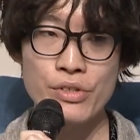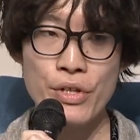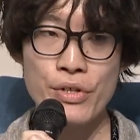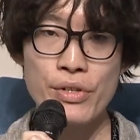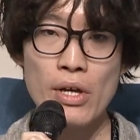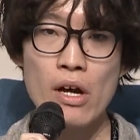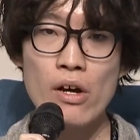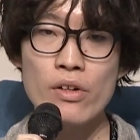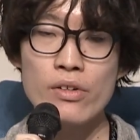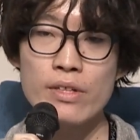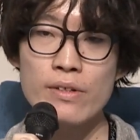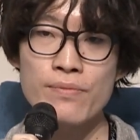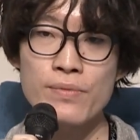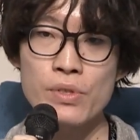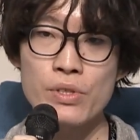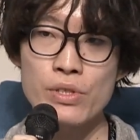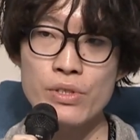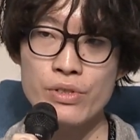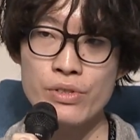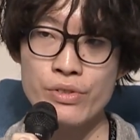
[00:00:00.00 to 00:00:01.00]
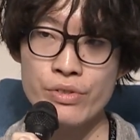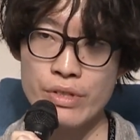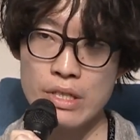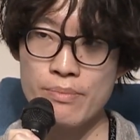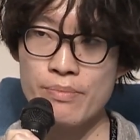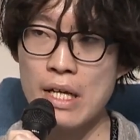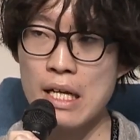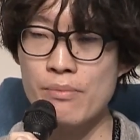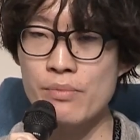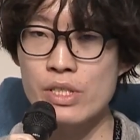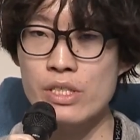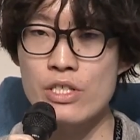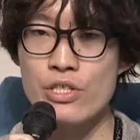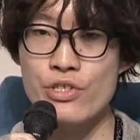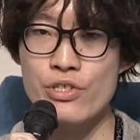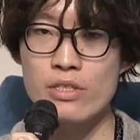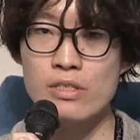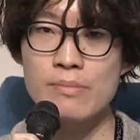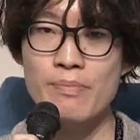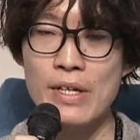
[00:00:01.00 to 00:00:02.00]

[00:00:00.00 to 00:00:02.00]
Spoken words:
not only for crypto applications,